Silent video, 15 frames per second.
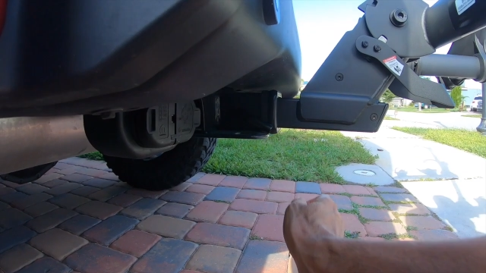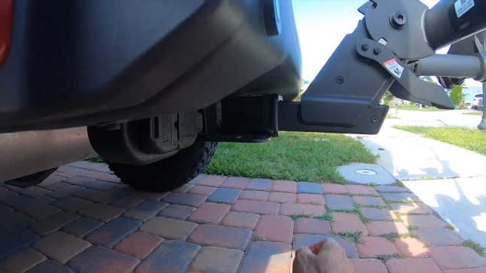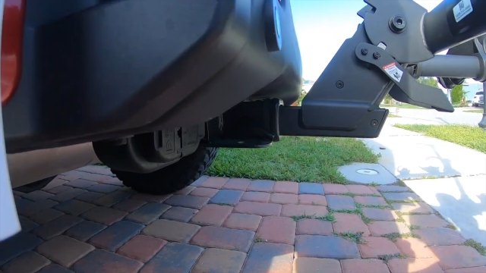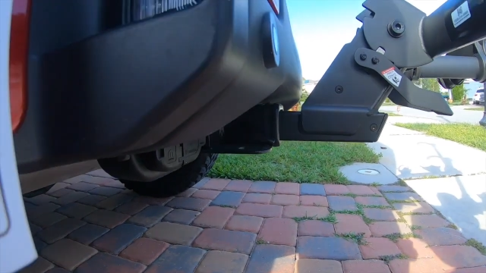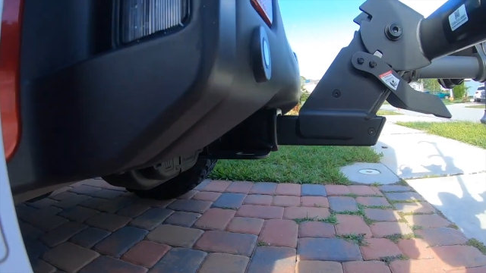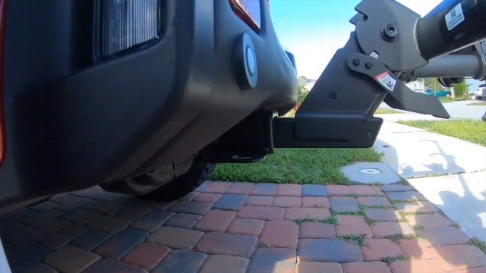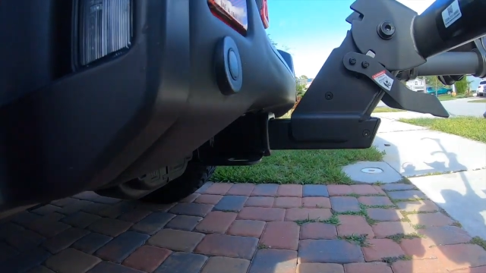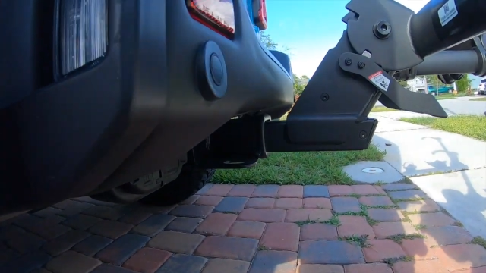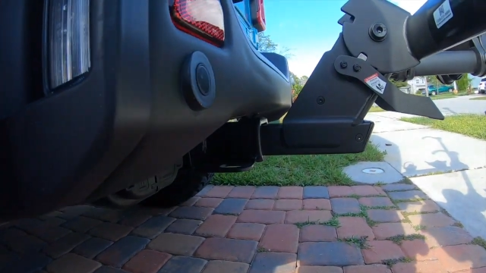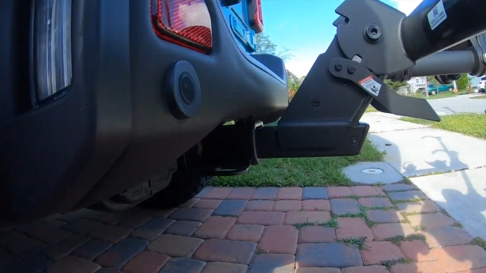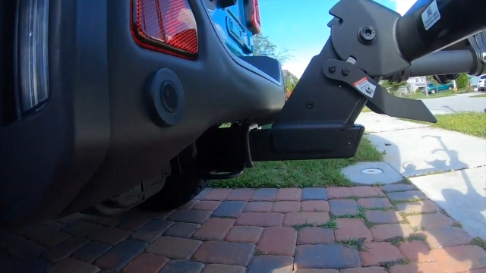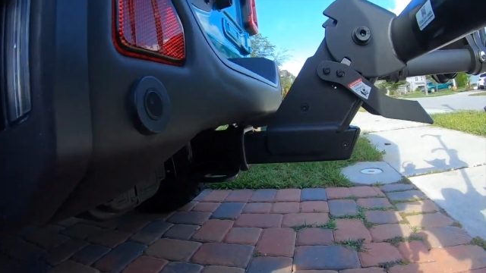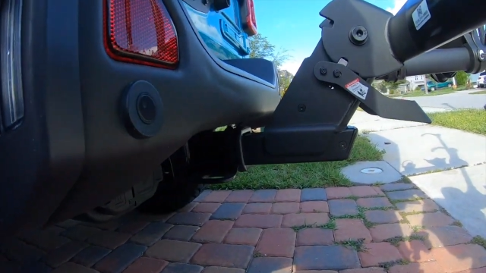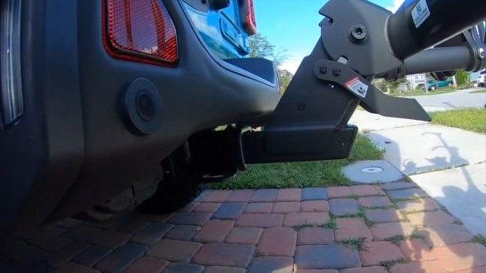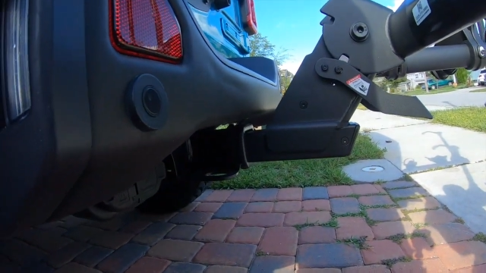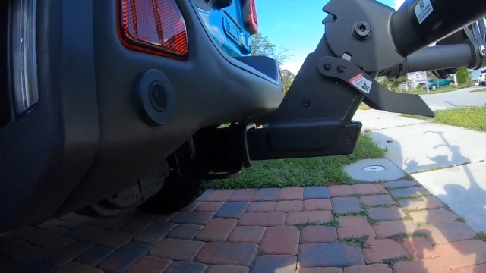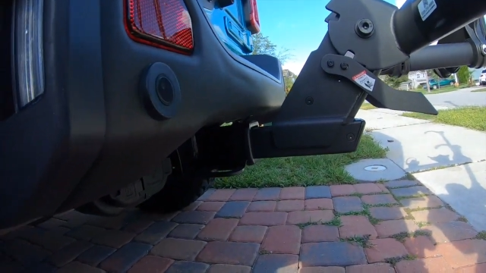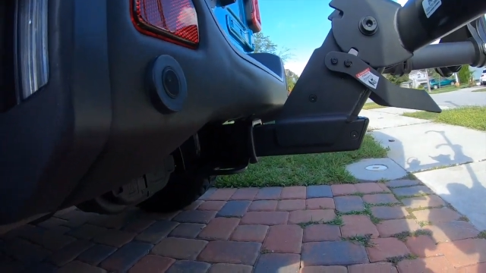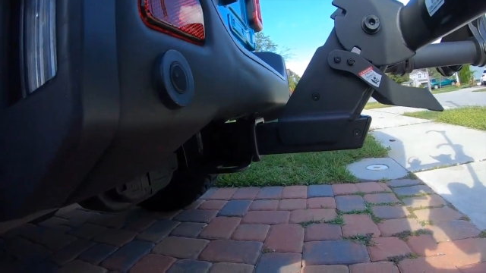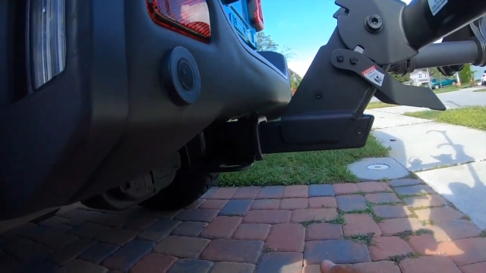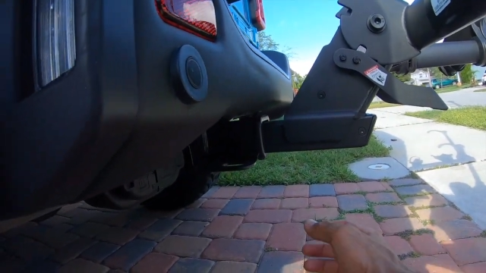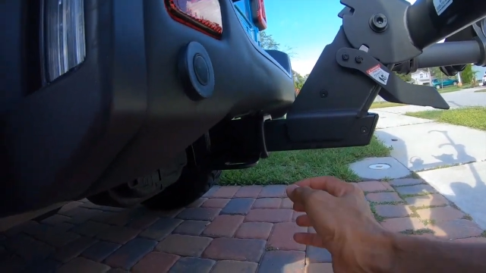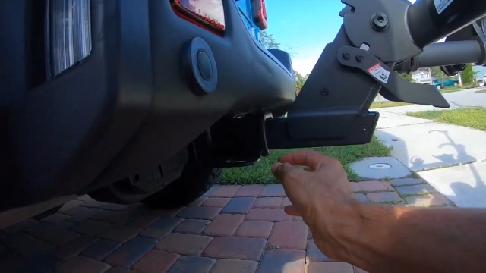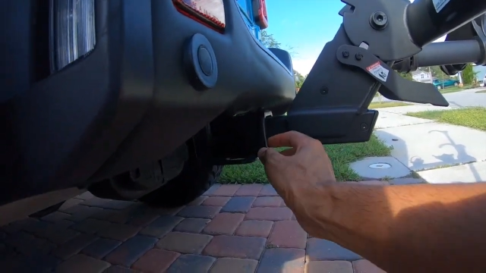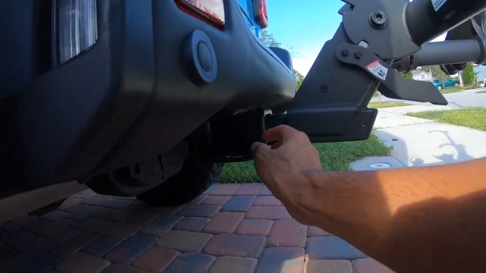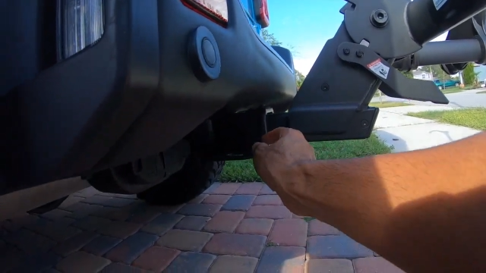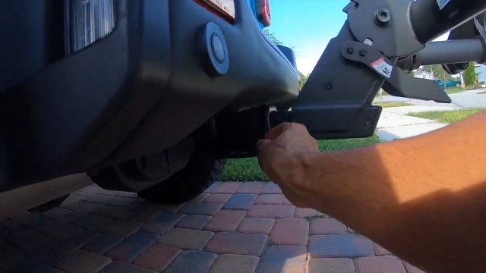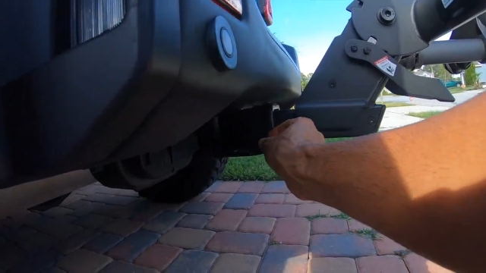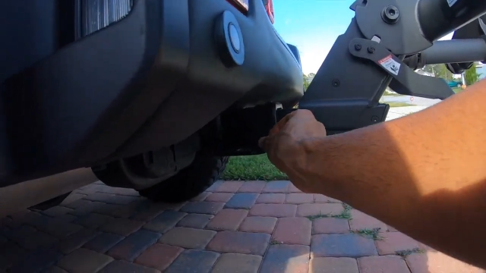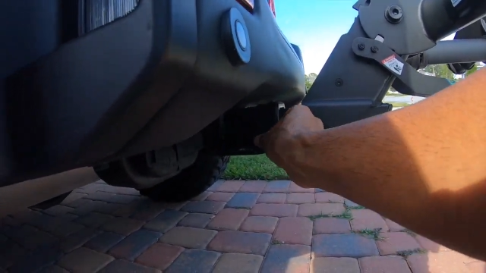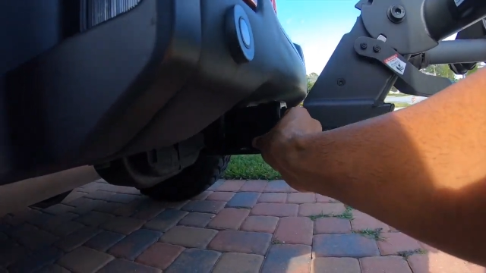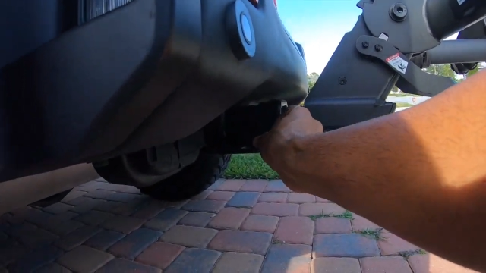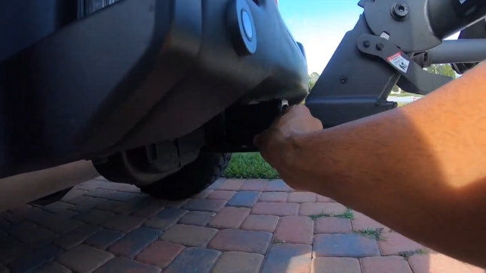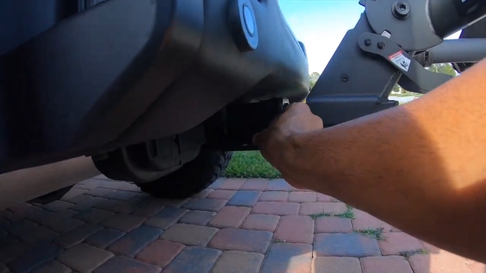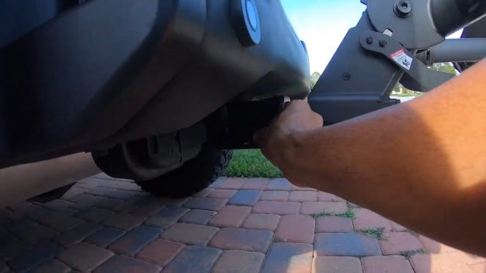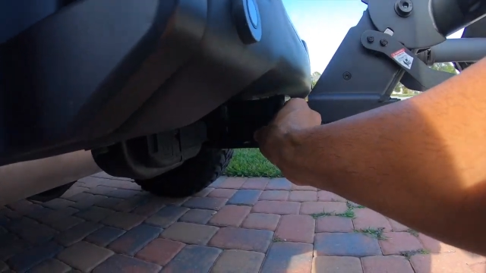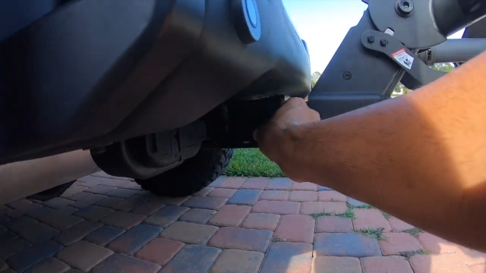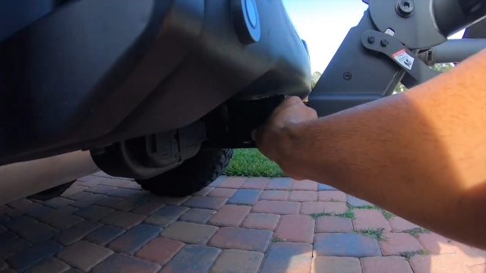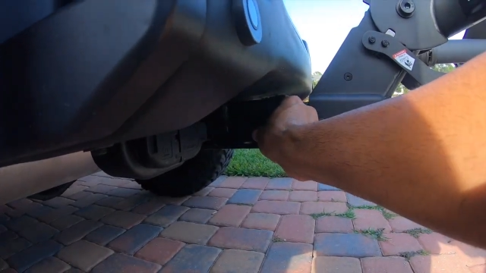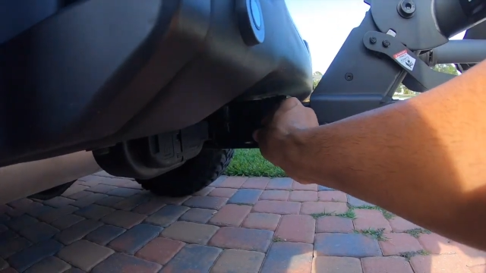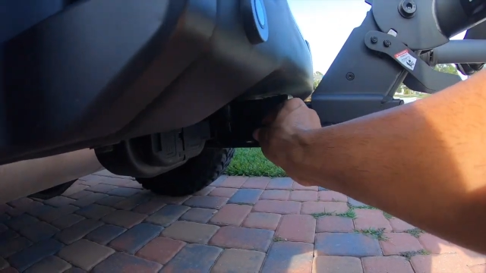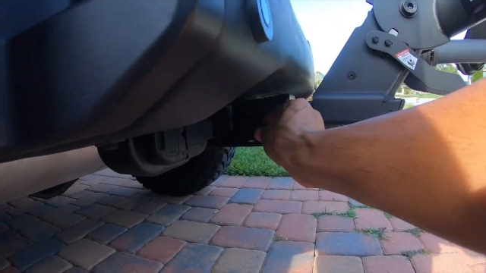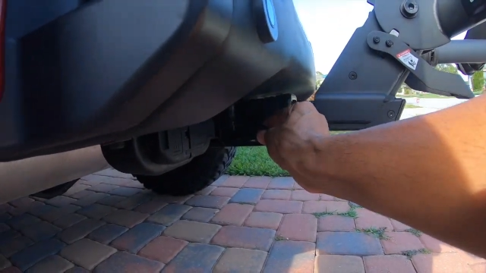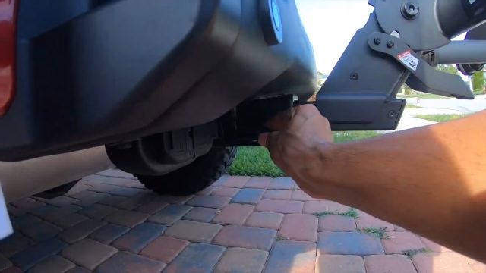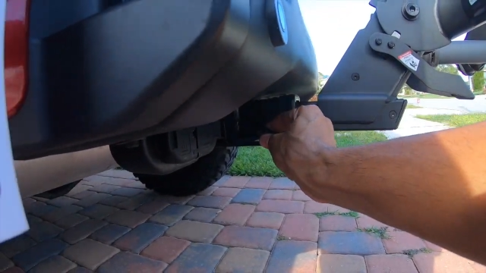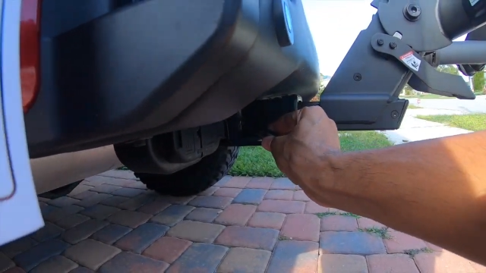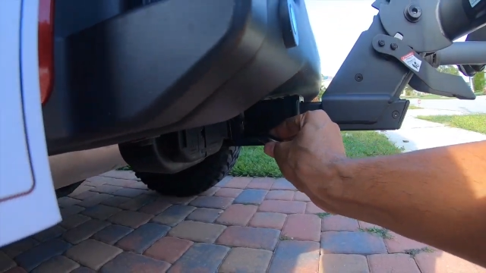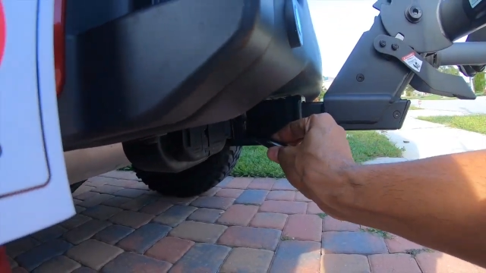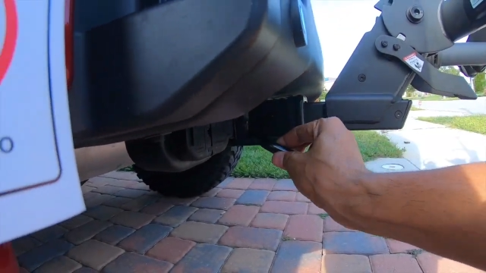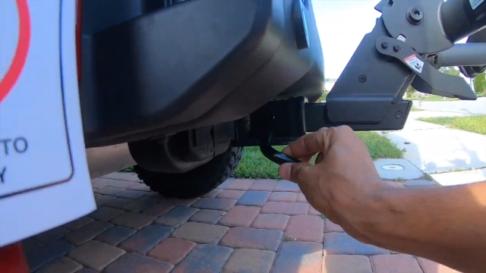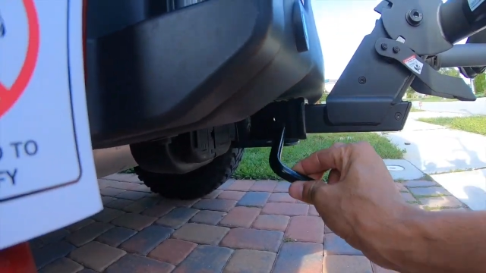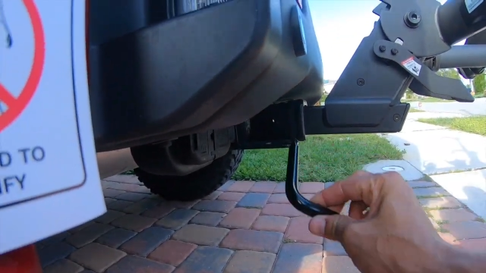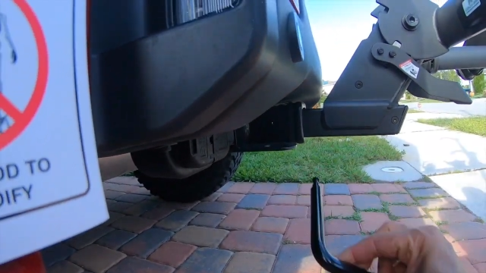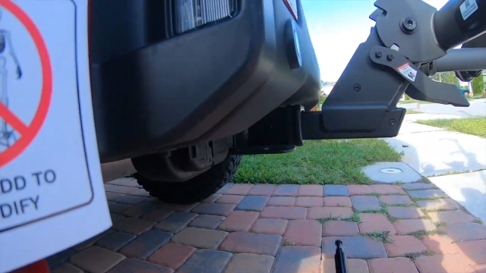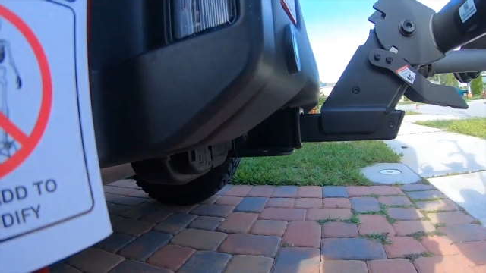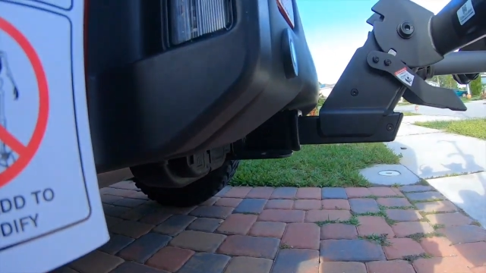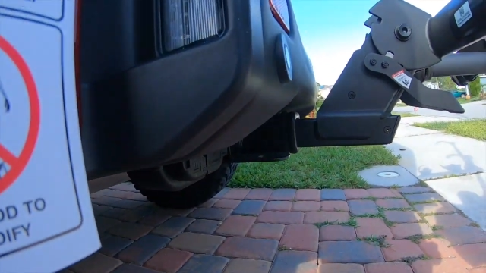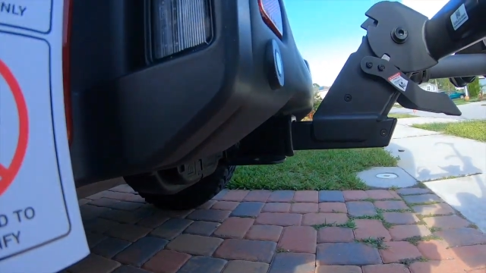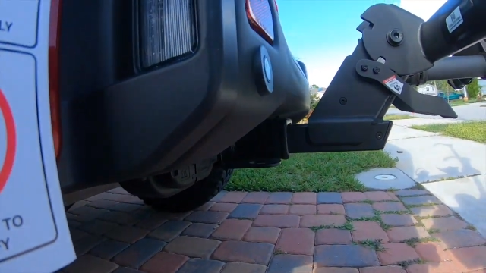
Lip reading: [unreadable: no face in view]